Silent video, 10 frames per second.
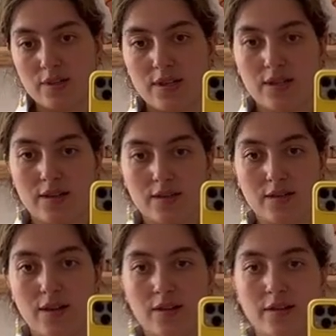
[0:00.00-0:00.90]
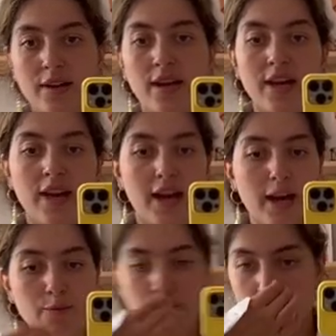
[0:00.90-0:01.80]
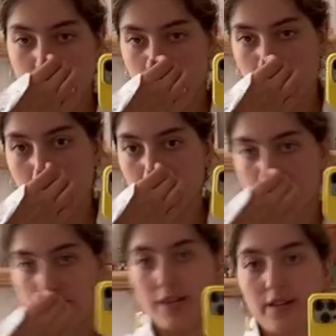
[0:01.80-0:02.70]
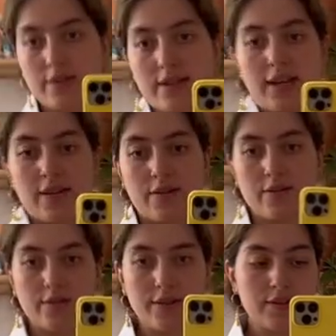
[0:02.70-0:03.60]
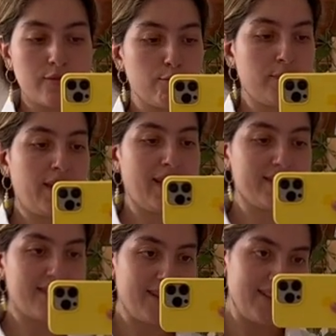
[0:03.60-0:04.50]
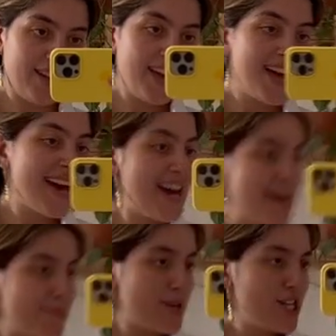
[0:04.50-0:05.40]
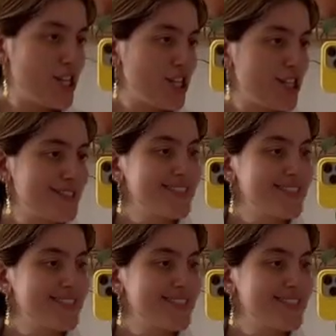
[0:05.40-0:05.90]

in another color, I'm pretty sure I'm going to get also in 3XL. Happy!